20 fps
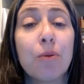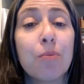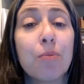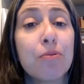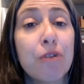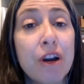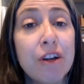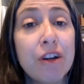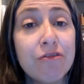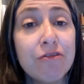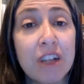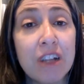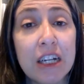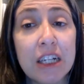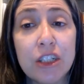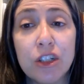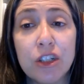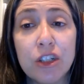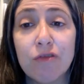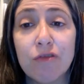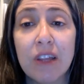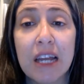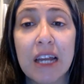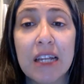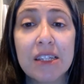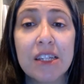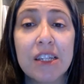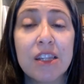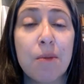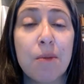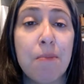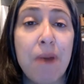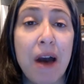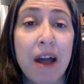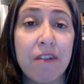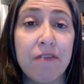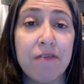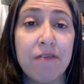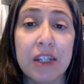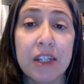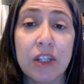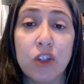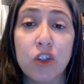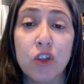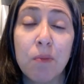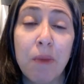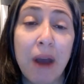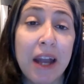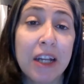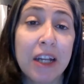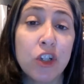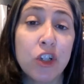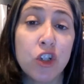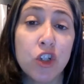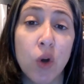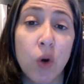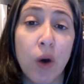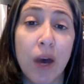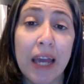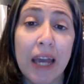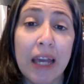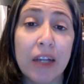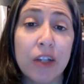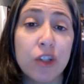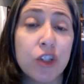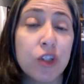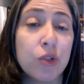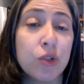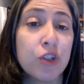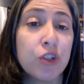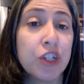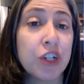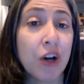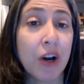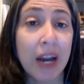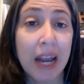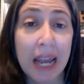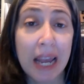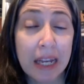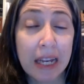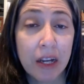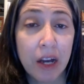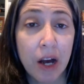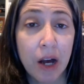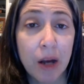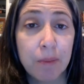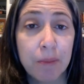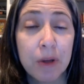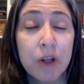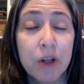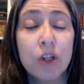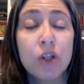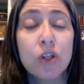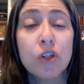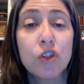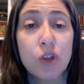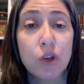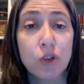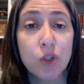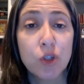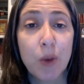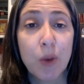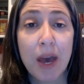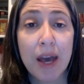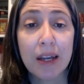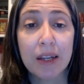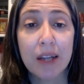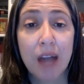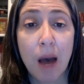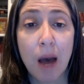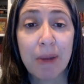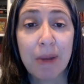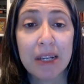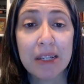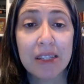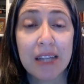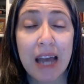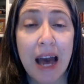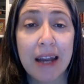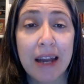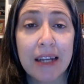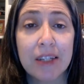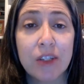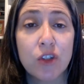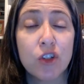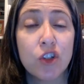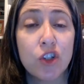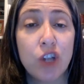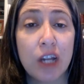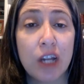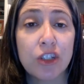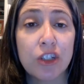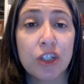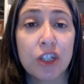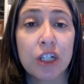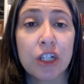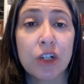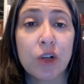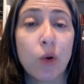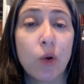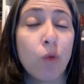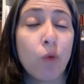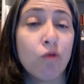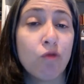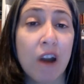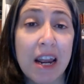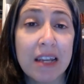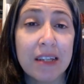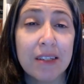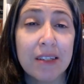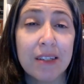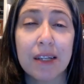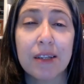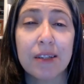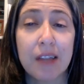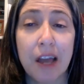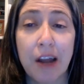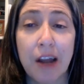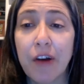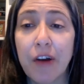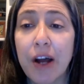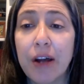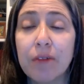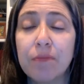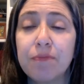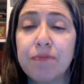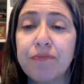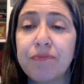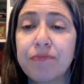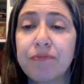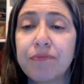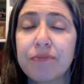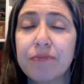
Your privilege relates to the benefits you might enjoy due to your income, socioeconomic status, gender, race, etc.